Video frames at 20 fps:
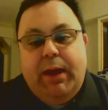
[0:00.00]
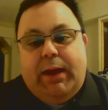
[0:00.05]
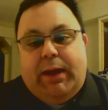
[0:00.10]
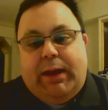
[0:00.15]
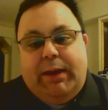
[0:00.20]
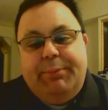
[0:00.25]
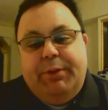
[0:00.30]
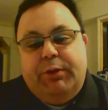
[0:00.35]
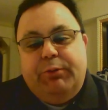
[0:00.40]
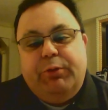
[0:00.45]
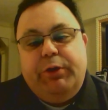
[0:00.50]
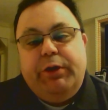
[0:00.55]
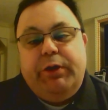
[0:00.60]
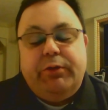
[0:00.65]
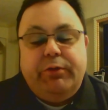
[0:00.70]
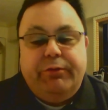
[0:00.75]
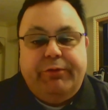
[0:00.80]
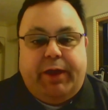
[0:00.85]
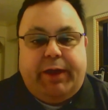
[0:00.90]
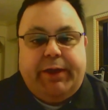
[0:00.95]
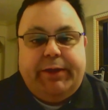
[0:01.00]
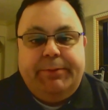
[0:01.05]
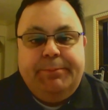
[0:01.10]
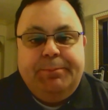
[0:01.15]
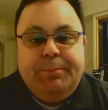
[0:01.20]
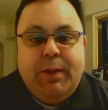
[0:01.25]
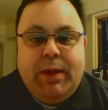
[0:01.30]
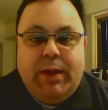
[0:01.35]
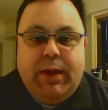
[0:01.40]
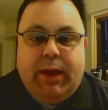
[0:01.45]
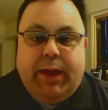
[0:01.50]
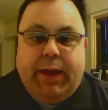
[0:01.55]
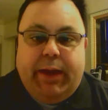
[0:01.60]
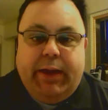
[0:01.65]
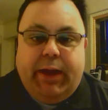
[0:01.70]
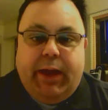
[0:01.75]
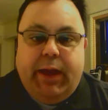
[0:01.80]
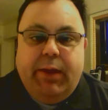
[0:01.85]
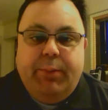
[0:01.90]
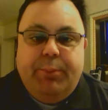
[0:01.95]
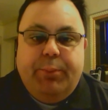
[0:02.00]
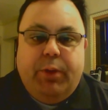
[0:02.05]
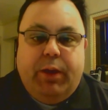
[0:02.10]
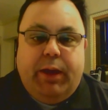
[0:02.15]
I'm in Reno, Nevada, and I am